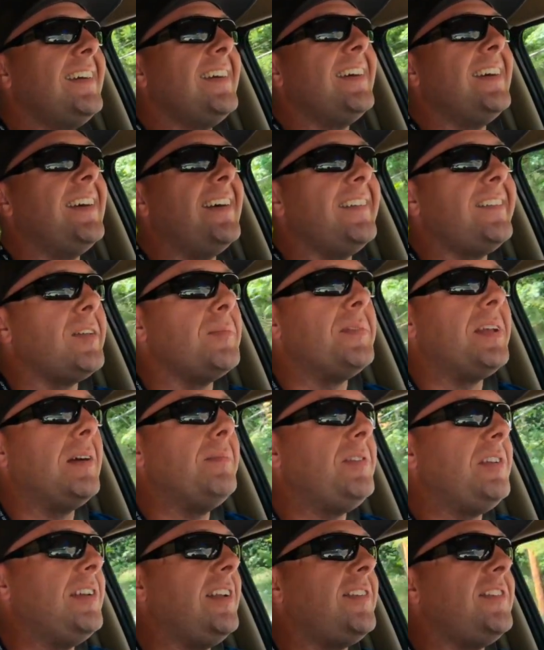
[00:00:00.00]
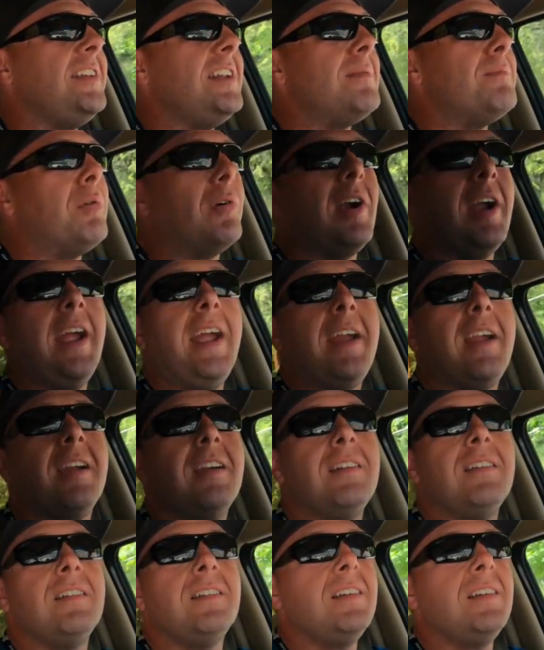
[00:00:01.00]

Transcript: Uh, sometimes you just need a break,